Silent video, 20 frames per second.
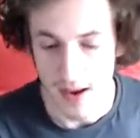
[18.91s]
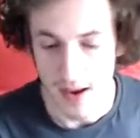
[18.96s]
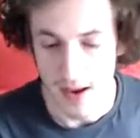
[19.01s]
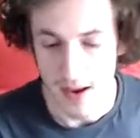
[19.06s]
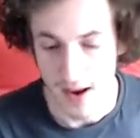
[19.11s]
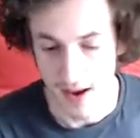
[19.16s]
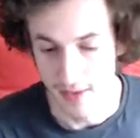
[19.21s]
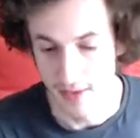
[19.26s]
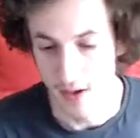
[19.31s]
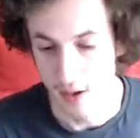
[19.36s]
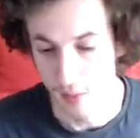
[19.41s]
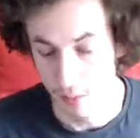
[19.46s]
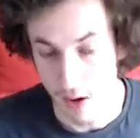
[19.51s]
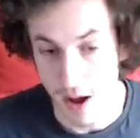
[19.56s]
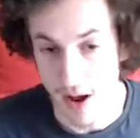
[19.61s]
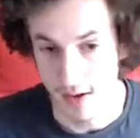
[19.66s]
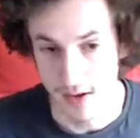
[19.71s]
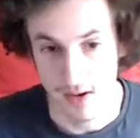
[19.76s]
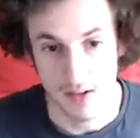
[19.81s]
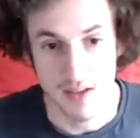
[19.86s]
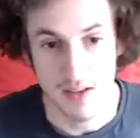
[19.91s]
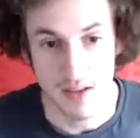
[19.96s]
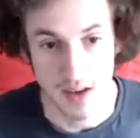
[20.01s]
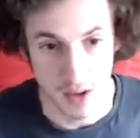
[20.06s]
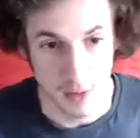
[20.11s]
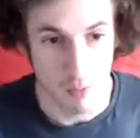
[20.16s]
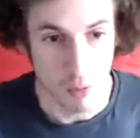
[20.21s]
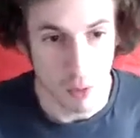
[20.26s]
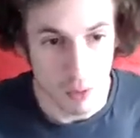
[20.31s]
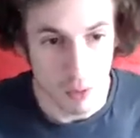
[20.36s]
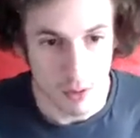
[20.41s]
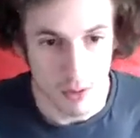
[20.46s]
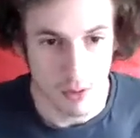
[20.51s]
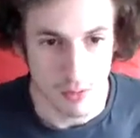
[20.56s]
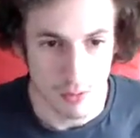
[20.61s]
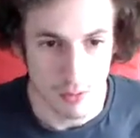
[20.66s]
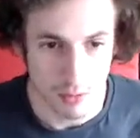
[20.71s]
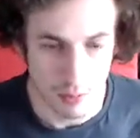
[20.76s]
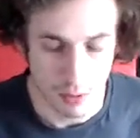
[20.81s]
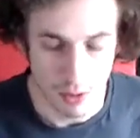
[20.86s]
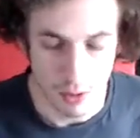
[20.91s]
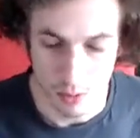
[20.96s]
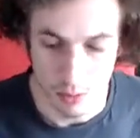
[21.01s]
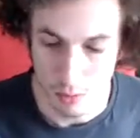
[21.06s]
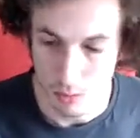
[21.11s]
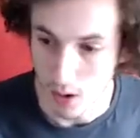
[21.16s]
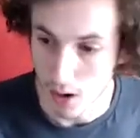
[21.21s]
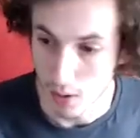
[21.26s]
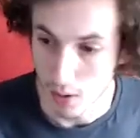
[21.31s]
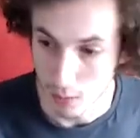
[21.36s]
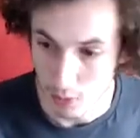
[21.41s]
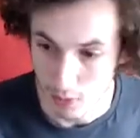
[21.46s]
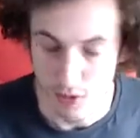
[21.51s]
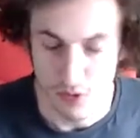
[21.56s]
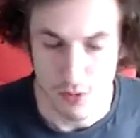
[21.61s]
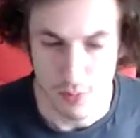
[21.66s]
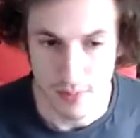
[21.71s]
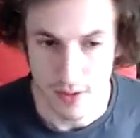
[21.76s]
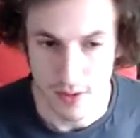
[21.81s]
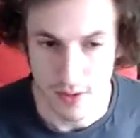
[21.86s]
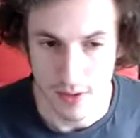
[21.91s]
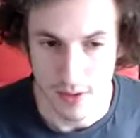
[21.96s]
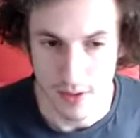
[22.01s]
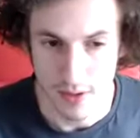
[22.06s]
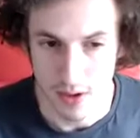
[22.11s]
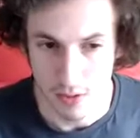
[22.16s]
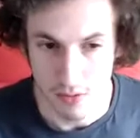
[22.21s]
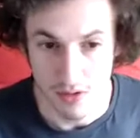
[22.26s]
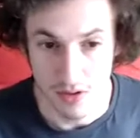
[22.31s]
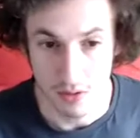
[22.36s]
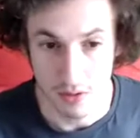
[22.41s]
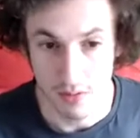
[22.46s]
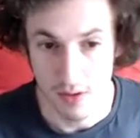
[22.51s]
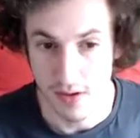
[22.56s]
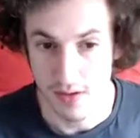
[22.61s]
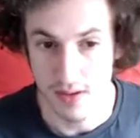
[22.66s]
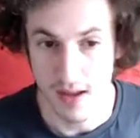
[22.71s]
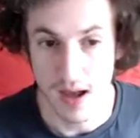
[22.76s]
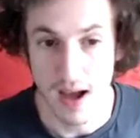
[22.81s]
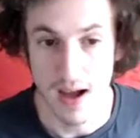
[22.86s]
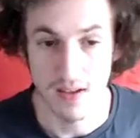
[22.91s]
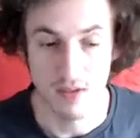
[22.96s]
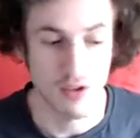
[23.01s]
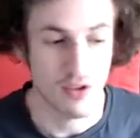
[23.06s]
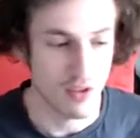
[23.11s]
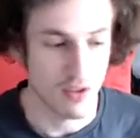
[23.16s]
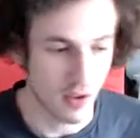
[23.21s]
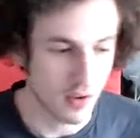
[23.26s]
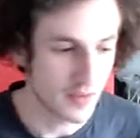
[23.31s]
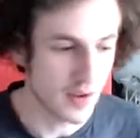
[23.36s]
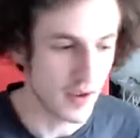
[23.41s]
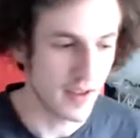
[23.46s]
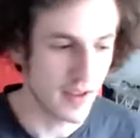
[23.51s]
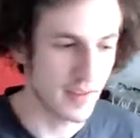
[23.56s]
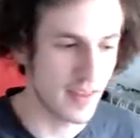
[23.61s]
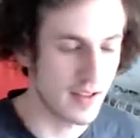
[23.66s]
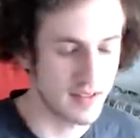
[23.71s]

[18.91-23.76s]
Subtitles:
And then Rockets and Warriors will resume their series on Sunday.